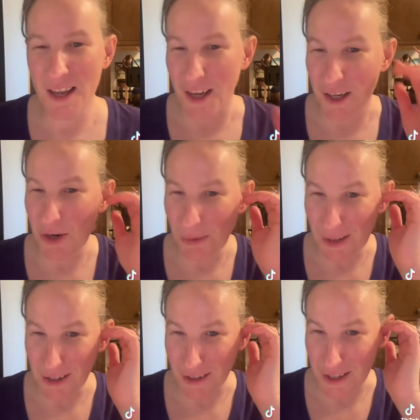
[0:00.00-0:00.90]

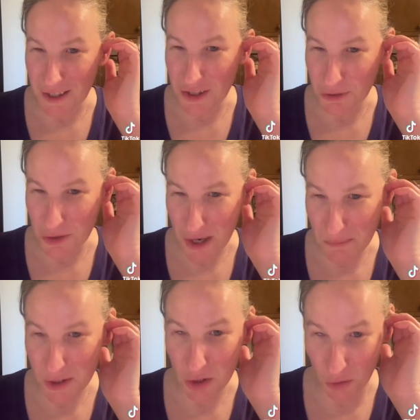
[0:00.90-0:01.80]
accordingly to
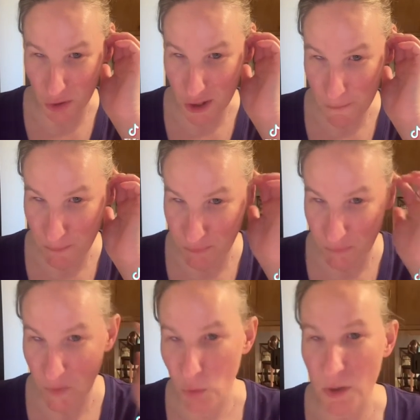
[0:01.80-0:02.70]
gemstones.
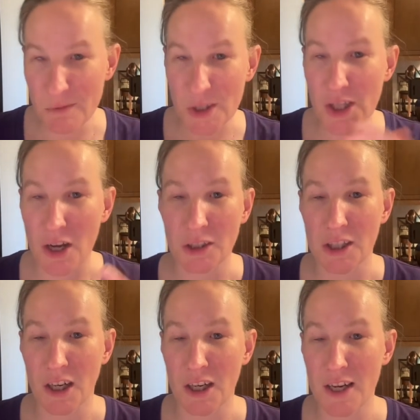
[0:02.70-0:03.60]
One was called
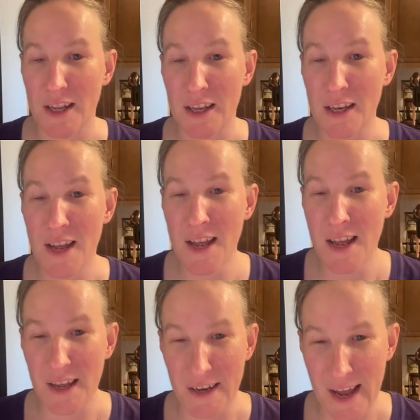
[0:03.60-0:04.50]
Garnet,
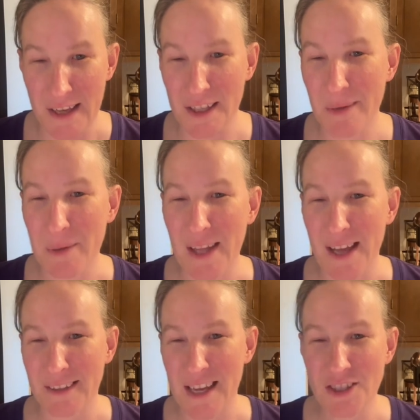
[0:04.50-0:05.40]
and I had a cup of
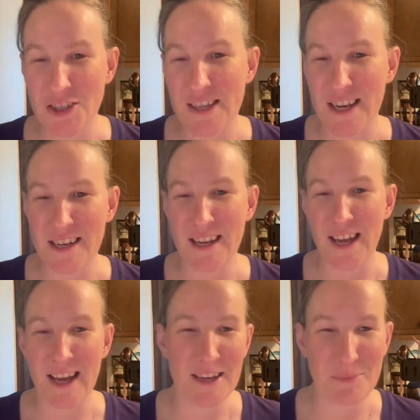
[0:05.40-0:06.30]
that yesterday, and it
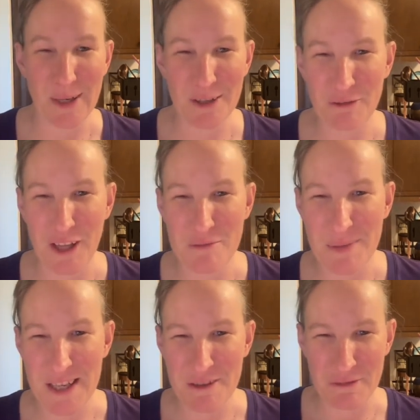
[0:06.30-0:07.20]
had butterfly
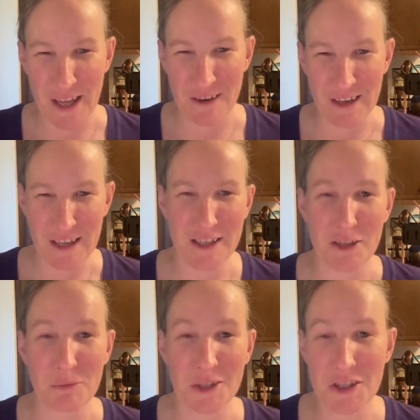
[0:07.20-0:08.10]
pea flower in
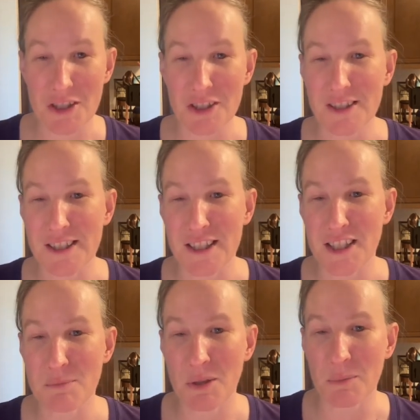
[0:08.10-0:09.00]
it, which turns
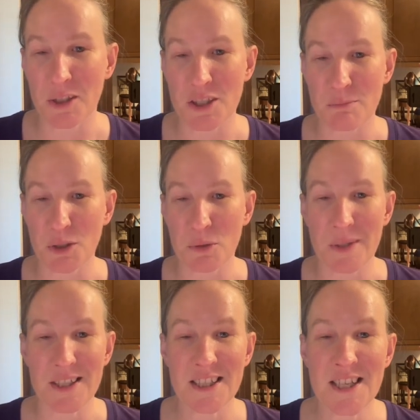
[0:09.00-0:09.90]
things purplish
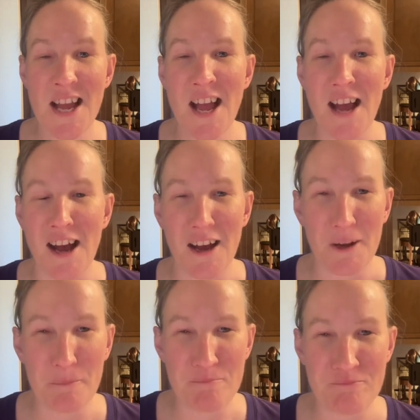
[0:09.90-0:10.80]
bluish.
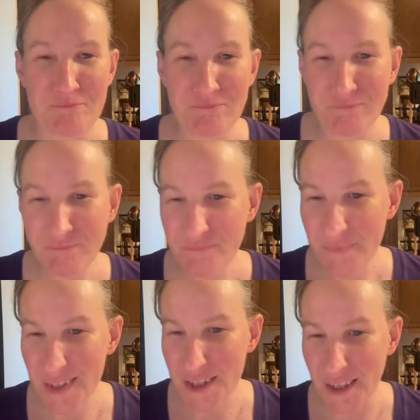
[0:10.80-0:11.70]

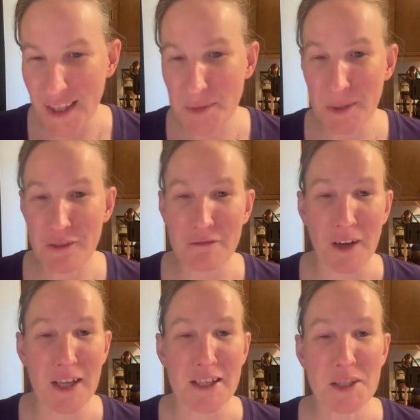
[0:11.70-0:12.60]
So that's been a fun